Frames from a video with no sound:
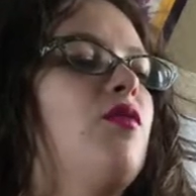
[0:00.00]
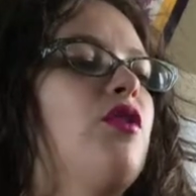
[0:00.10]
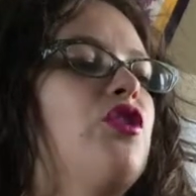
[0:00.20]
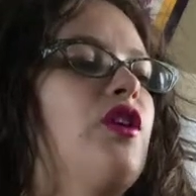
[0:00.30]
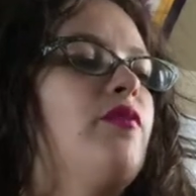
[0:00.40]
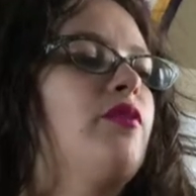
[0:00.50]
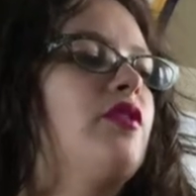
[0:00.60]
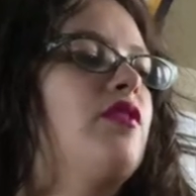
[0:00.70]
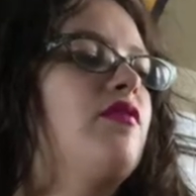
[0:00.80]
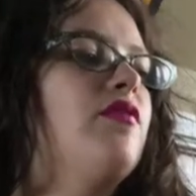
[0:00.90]
which I
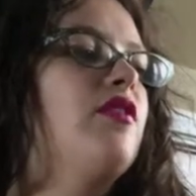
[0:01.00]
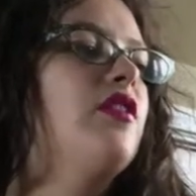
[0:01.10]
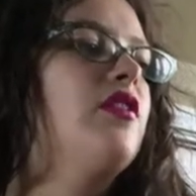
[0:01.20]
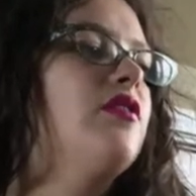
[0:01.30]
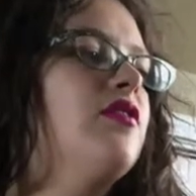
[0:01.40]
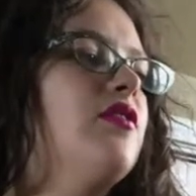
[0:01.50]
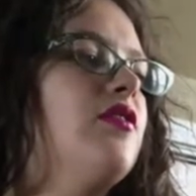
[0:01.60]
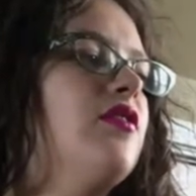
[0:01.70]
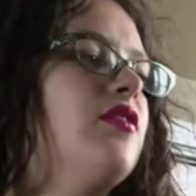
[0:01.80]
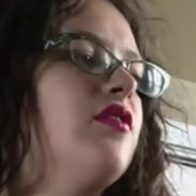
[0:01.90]
believe is
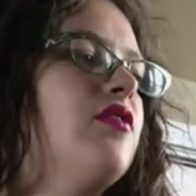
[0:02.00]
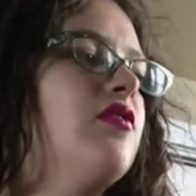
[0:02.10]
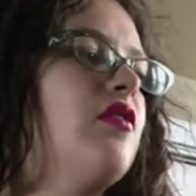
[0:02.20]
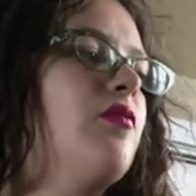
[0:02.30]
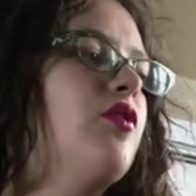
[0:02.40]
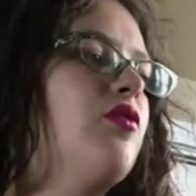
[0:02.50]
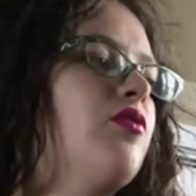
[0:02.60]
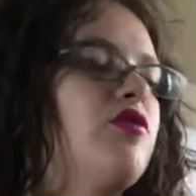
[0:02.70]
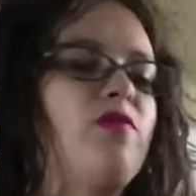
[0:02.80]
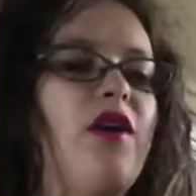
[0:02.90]
some of the
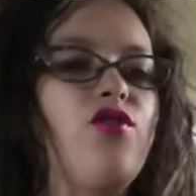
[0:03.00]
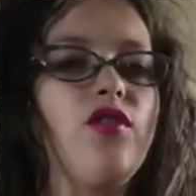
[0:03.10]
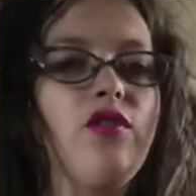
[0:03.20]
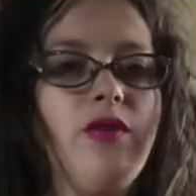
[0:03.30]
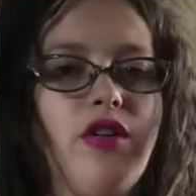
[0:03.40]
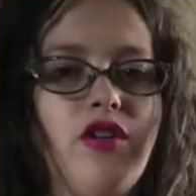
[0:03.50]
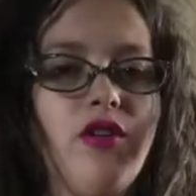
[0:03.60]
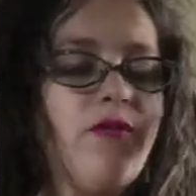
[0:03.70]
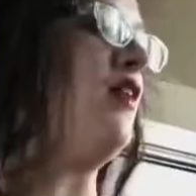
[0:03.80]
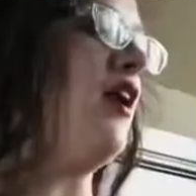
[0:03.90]
coolest magic that we can do.
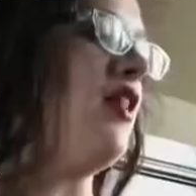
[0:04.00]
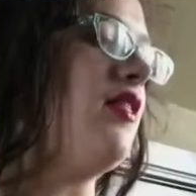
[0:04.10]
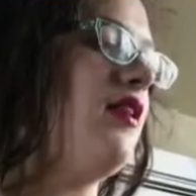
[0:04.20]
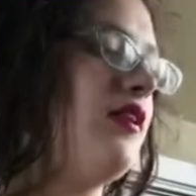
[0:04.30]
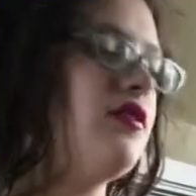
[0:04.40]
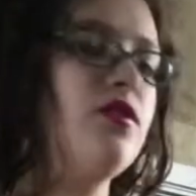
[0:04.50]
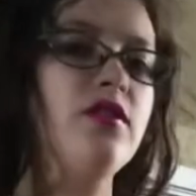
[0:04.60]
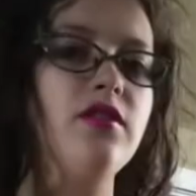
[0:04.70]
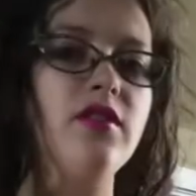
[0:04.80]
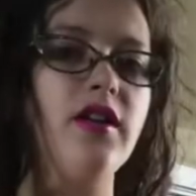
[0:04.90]
The next
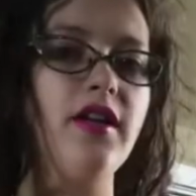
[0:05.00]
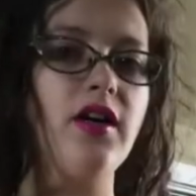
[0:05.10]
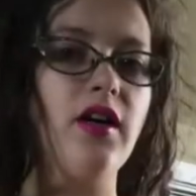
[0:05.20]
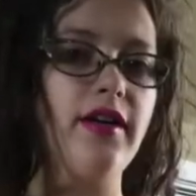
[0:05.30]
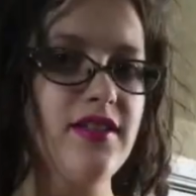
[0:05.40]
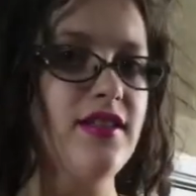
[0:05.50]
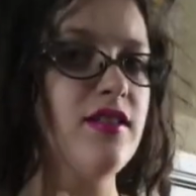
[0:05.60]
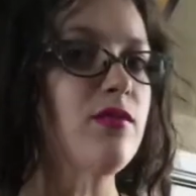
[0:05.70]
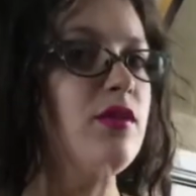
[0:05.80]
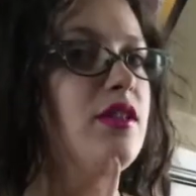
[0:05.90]
crystal that I got,
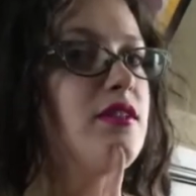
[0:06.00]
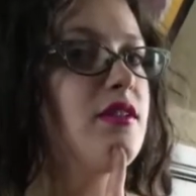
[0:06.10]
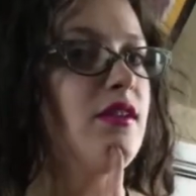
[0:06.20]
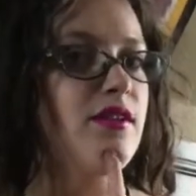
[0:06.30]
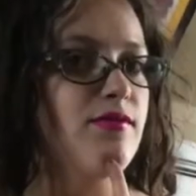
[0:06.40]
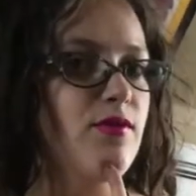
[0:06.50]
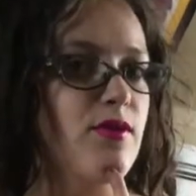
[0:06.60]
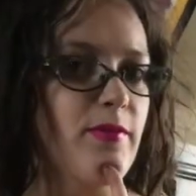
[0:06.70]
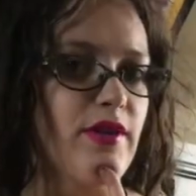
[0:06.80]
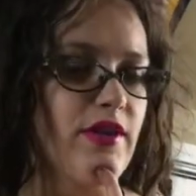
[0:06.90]
this one is not
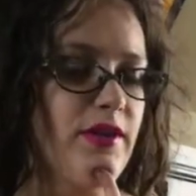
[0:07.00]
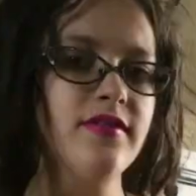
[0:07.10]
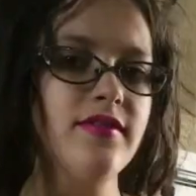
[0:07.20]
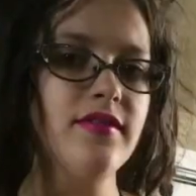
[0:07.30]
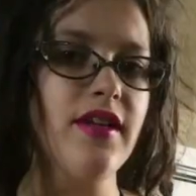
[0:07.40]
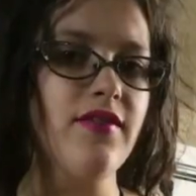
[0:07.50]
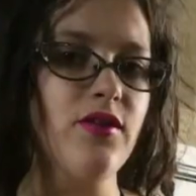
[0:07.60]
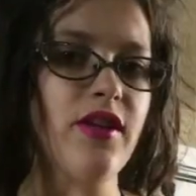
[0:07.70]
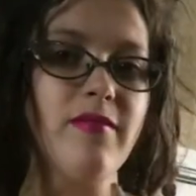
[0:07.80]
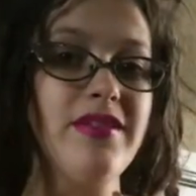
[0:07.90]
for me. If your
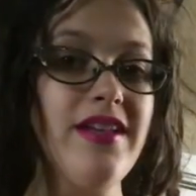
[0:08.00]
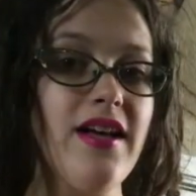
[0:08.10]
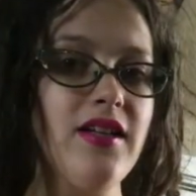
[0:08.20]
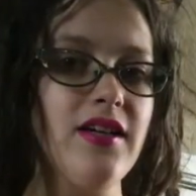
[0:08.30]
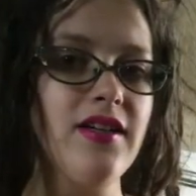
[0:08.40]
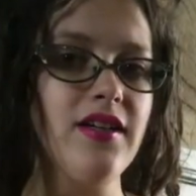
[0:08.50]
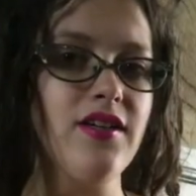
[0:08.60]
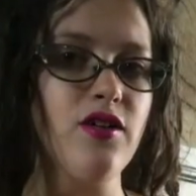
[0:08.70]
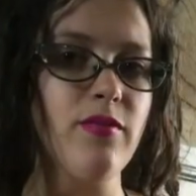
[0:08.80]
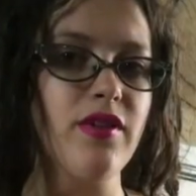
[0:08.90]
name is Ella and
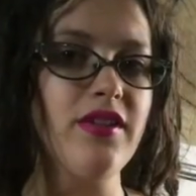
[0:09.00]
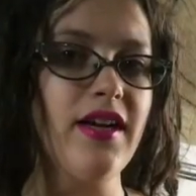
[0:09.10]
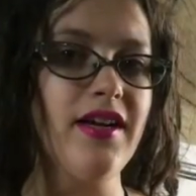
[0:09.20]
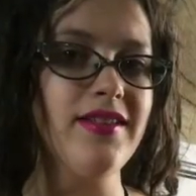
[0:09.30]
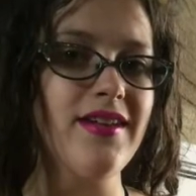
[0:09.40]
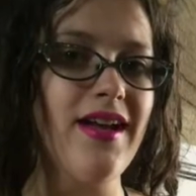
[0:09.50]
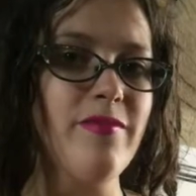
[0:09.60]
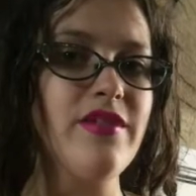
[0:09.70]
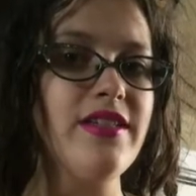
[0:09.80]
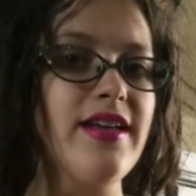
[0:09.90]
your birthday hasn't
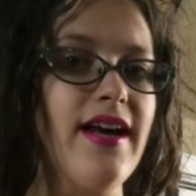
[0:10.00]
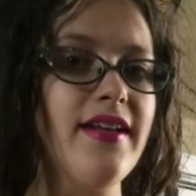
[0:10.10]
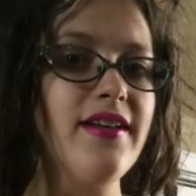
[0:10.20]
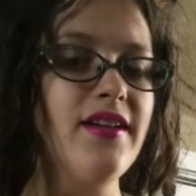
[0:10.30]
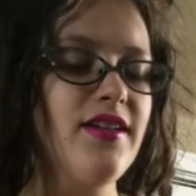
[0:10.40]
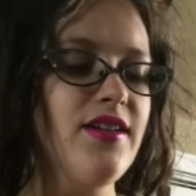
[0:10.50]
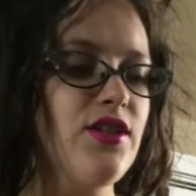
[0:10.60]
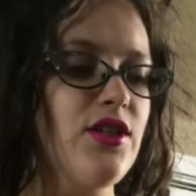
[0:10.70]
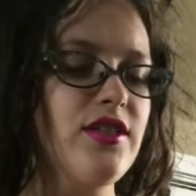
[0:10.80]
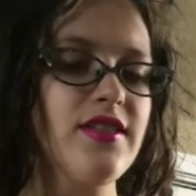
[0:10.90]
happened yet,
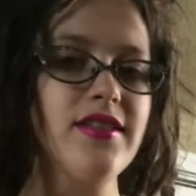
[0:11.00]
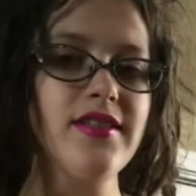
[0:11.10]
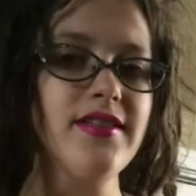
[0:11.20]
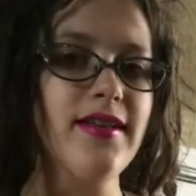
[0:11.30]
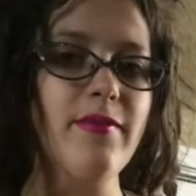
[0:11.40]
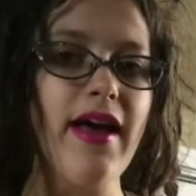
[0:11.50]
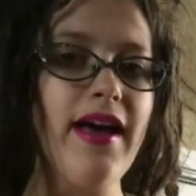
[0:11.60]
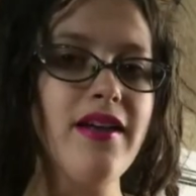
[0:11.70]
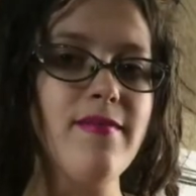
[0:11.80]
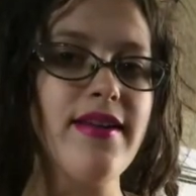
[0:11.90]
just skip
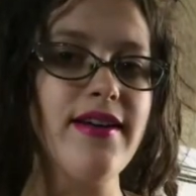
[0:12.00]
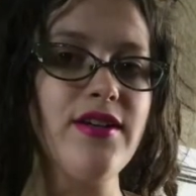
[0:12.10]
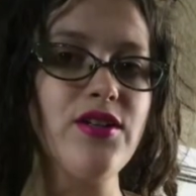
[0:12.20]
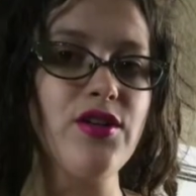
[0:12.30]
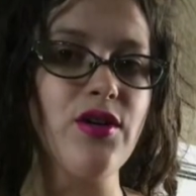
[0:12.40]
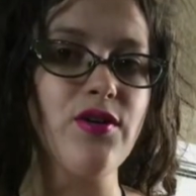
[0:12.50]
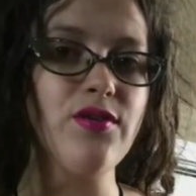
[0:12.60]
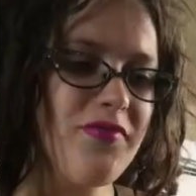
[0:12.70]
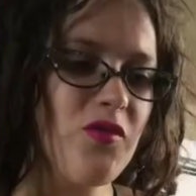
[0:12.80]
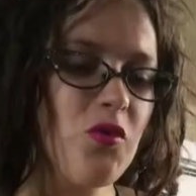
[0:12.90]
ahead a minute or so,
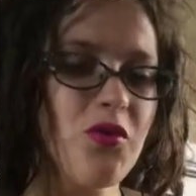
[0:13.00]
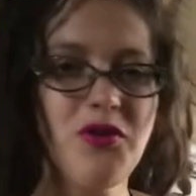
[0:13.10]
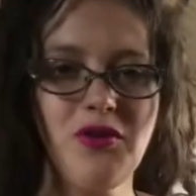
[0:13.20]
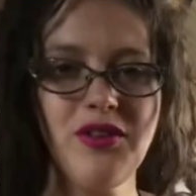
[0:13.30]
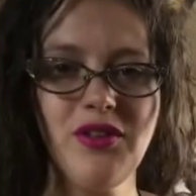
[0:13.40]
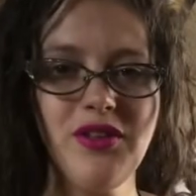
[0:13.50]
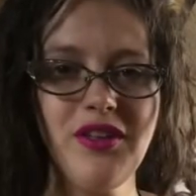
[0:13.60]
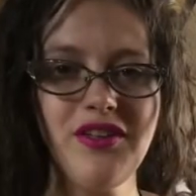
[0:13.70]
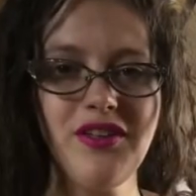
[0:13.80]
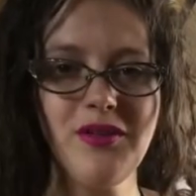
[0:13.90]
or you can look
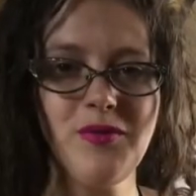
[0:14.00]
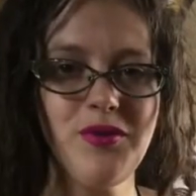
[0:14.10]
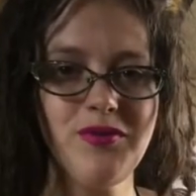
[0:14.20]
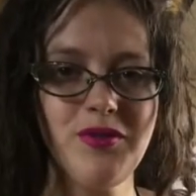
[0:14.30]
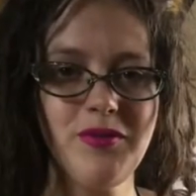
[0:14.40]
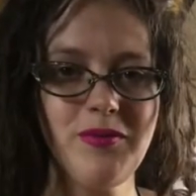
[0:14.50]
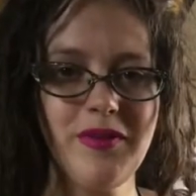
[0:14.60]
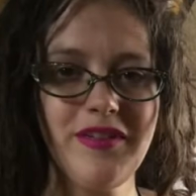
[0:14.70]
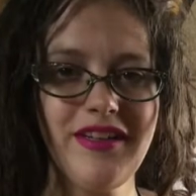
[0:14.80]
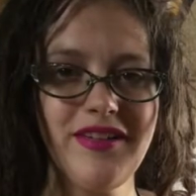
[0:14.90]
at your beautiful
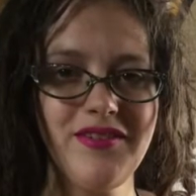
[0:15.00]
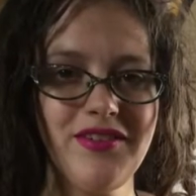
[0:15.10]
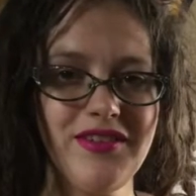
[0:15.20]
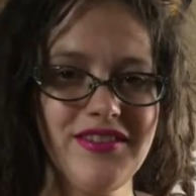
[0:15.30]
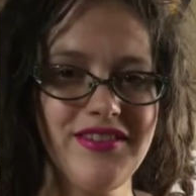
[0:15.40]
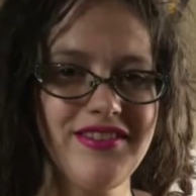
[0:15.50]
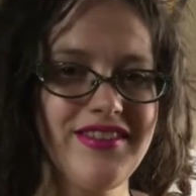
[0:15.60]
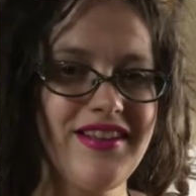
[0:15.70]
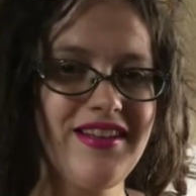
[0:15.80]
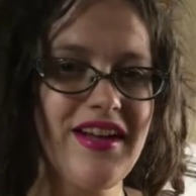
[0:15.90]
birthday gift crystal
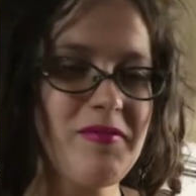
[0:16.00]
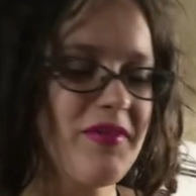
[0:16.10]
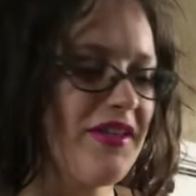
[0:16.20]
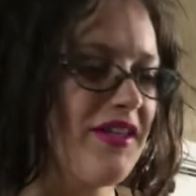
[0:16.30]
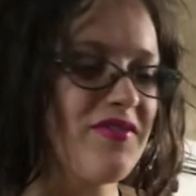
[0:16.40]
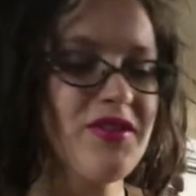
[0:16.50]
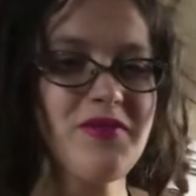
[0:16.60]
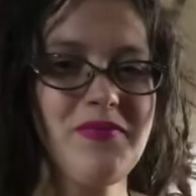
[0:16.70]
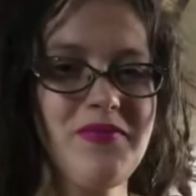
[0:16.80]
that I'm gonna give you.